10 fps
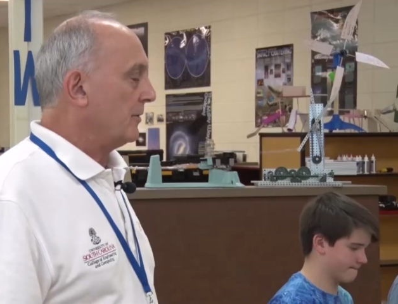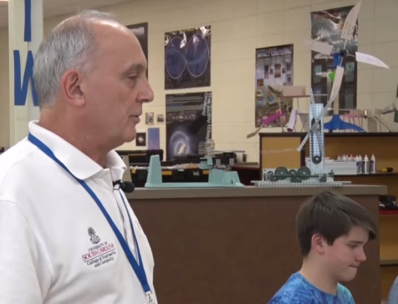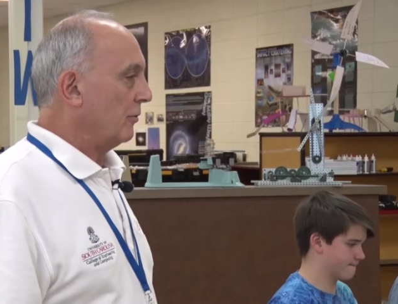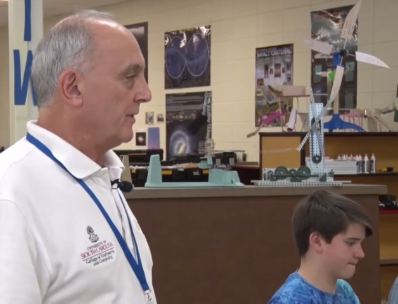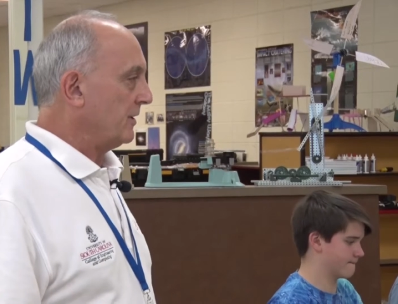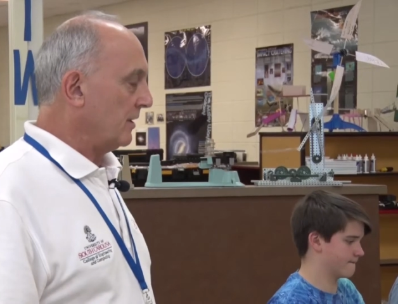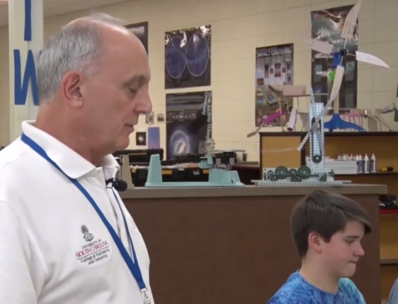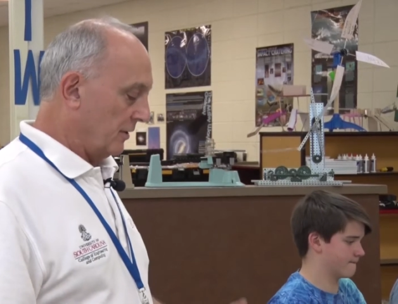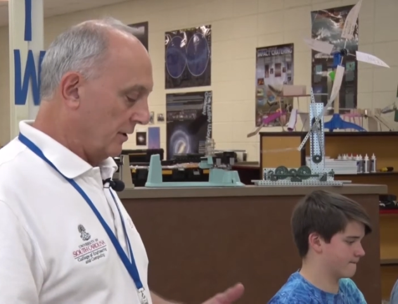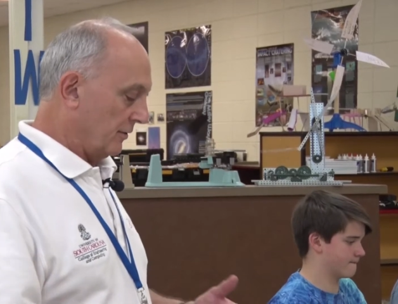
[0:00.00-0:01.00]
Speaker 1: And so these
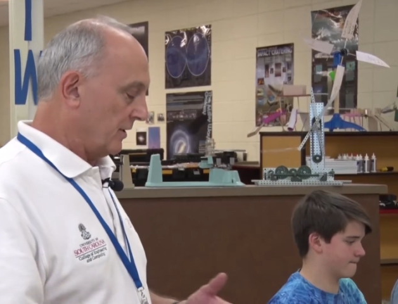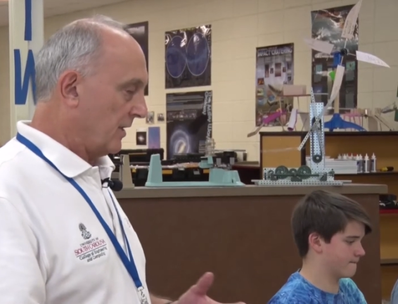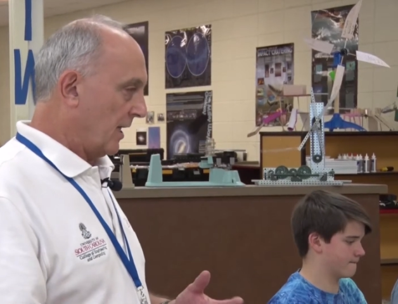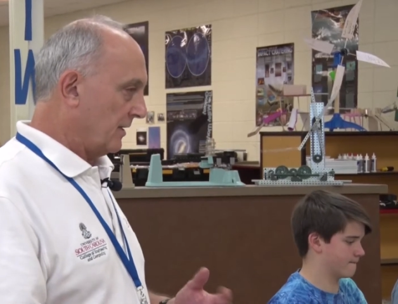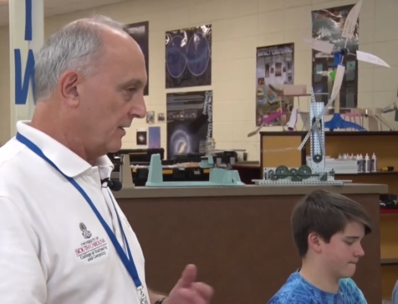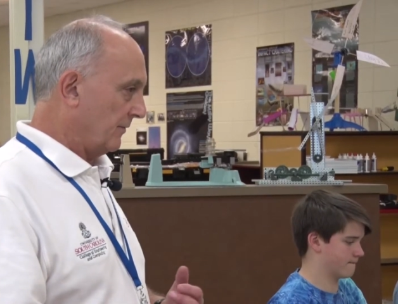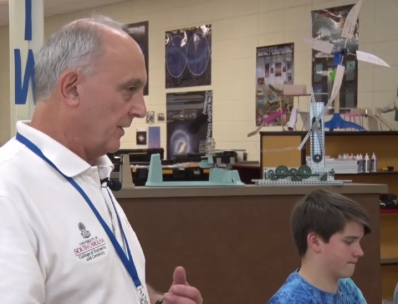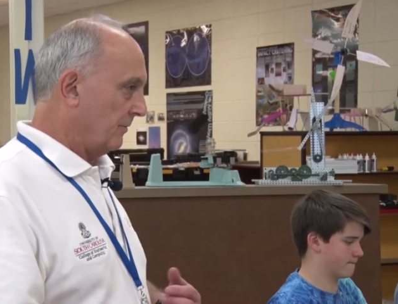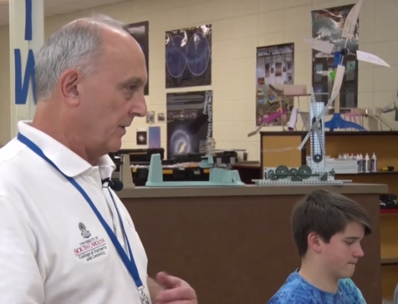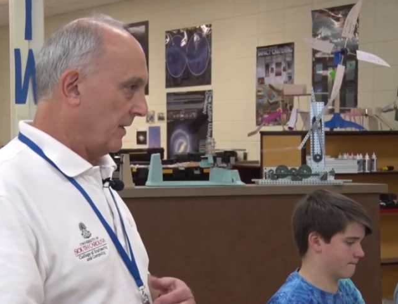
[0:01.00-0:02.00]
engineers and scientists have
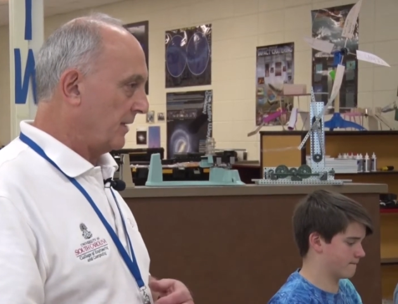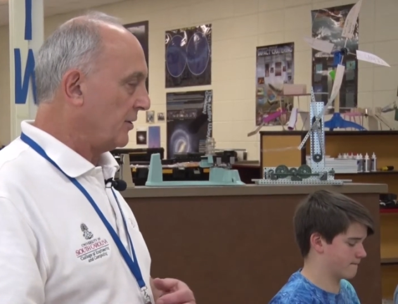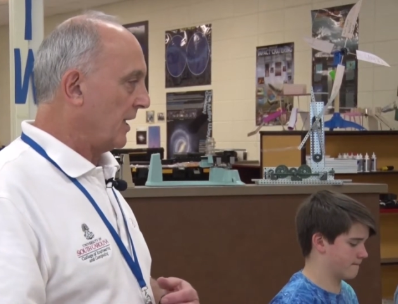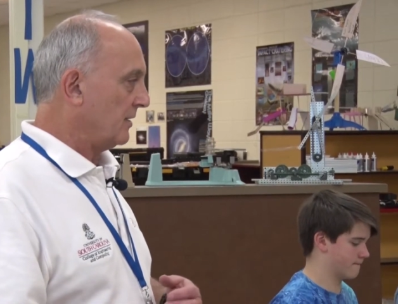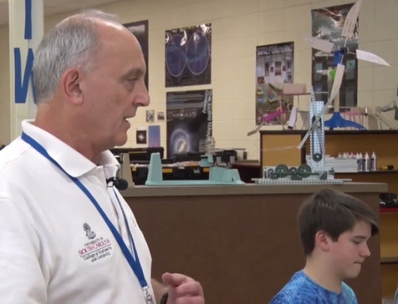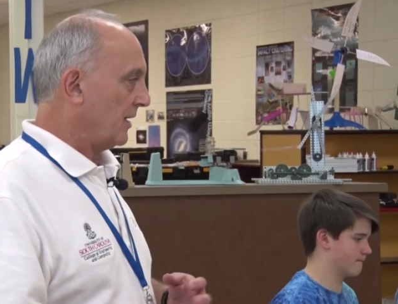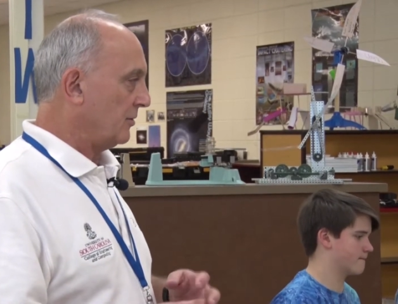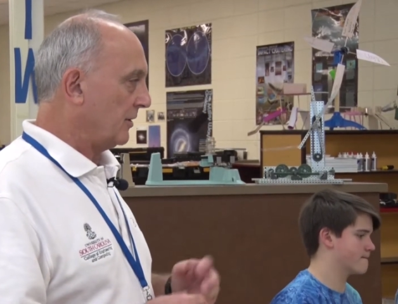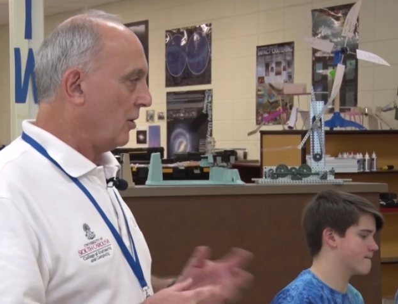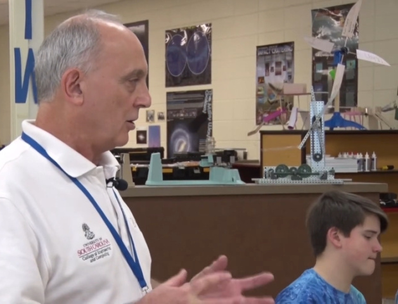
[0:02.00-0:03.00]
given me that chance to
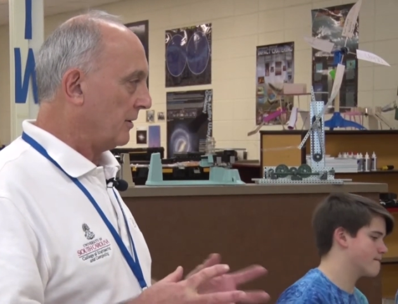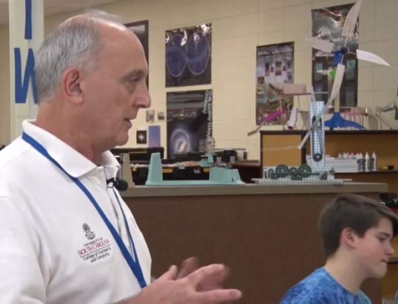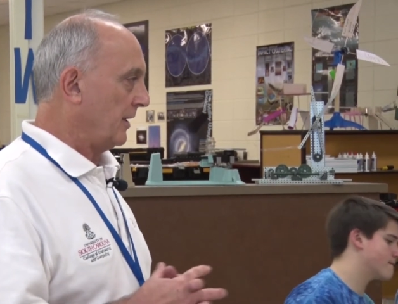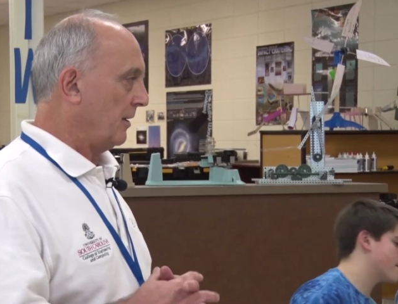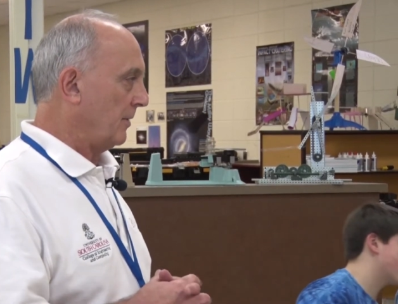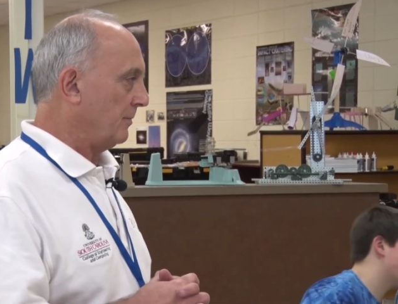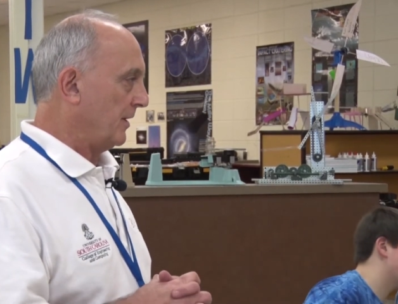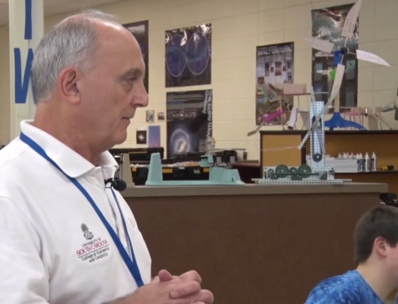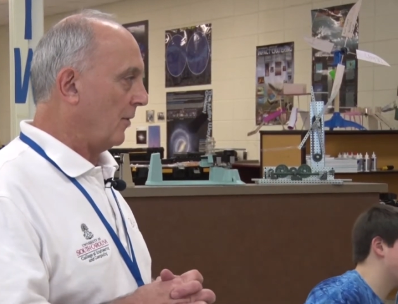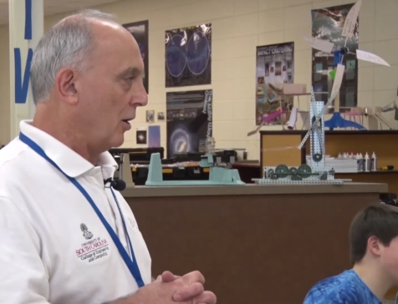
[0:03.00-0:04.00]
actually talk to them and
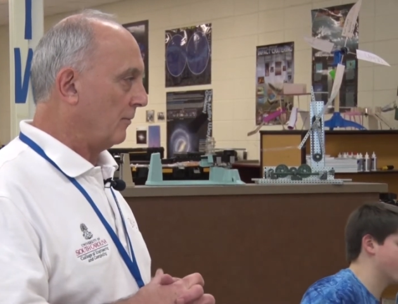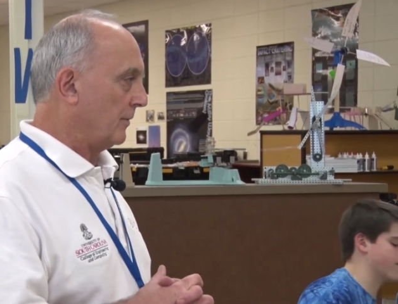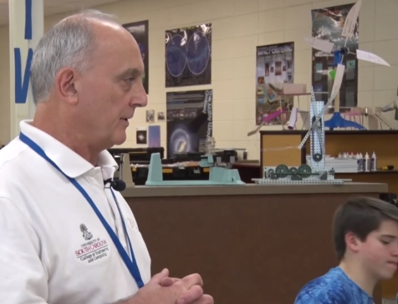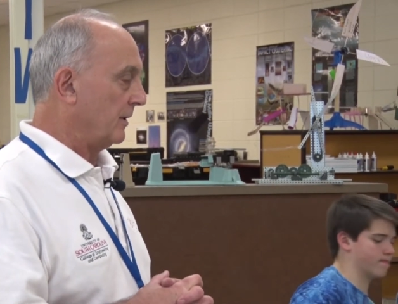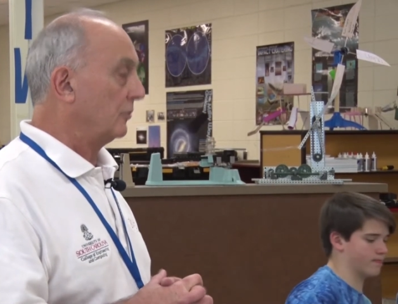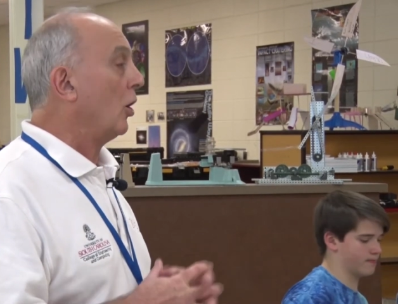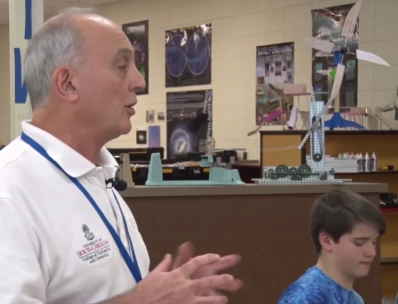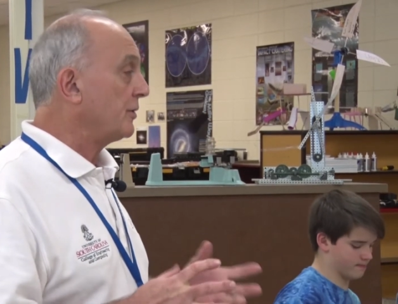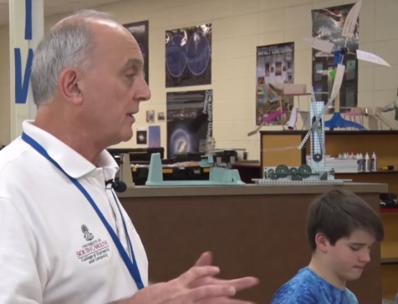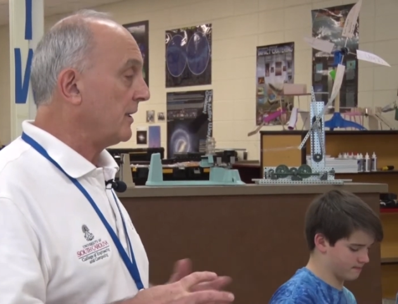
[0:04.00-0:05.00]
be involved with the
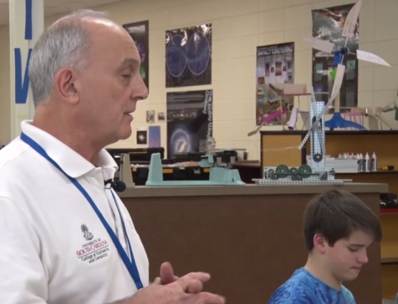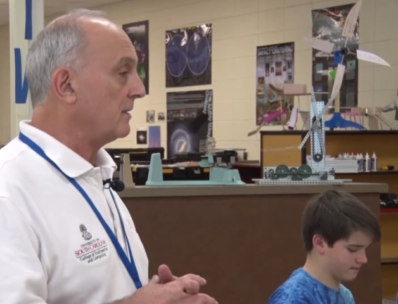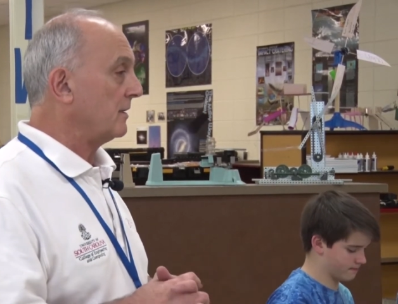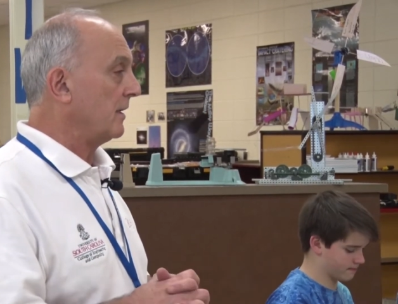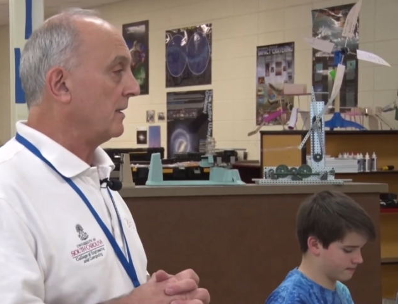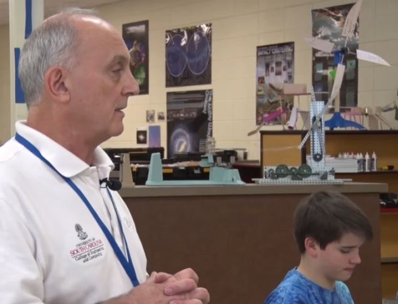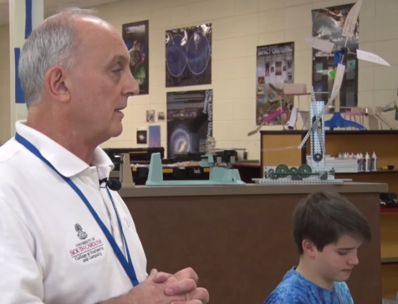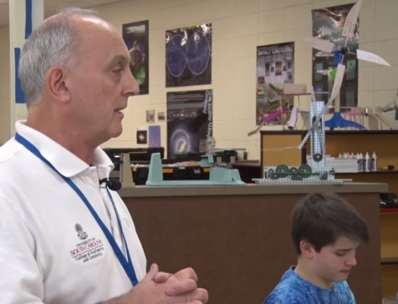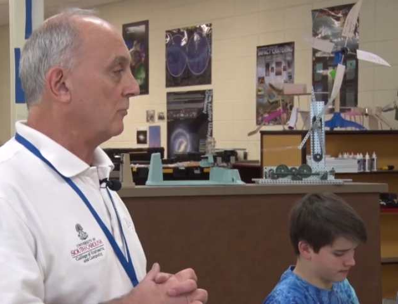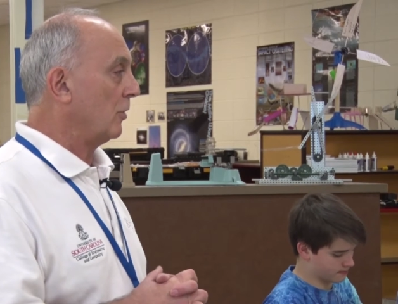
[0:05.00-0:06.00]
launchings
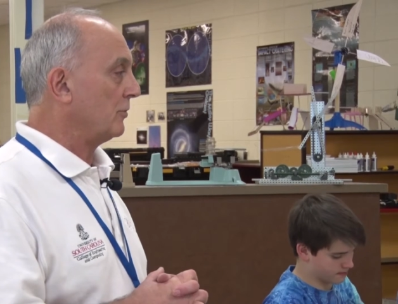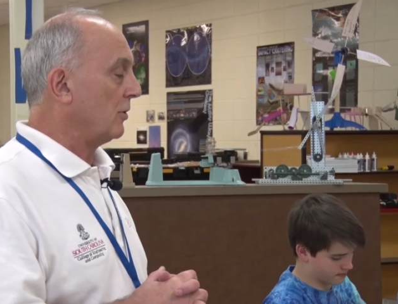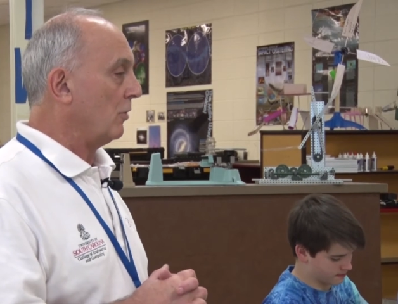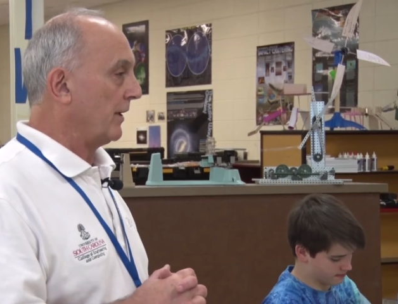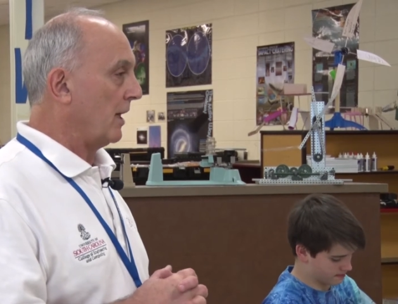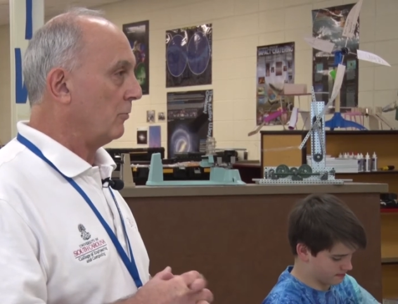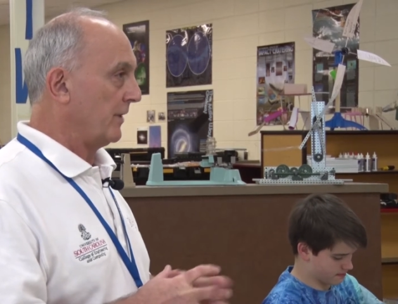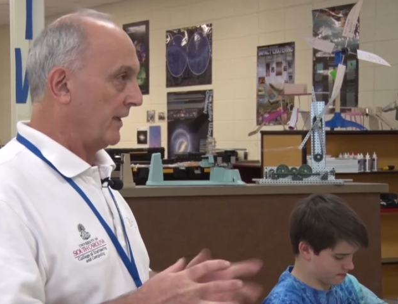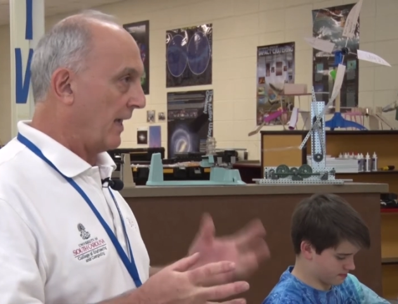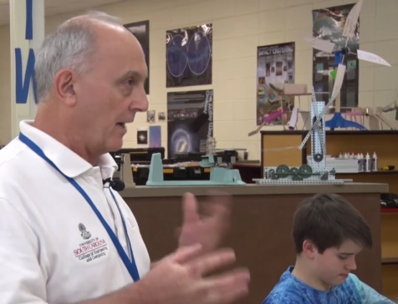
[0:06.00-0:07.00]
and, and what was going on
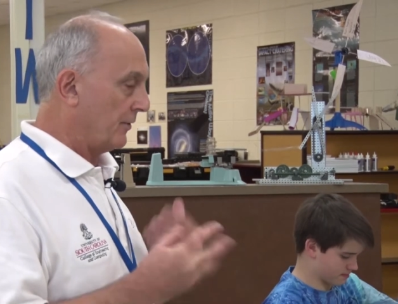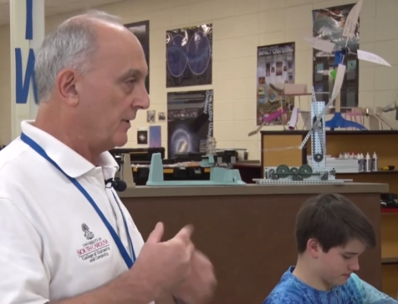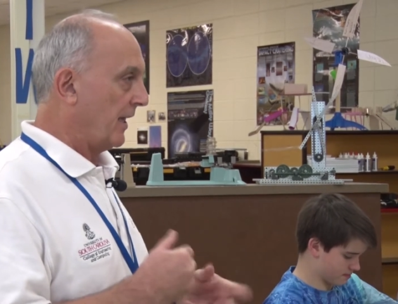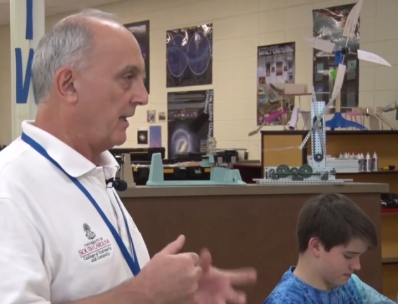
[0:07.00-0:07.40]
when they gathered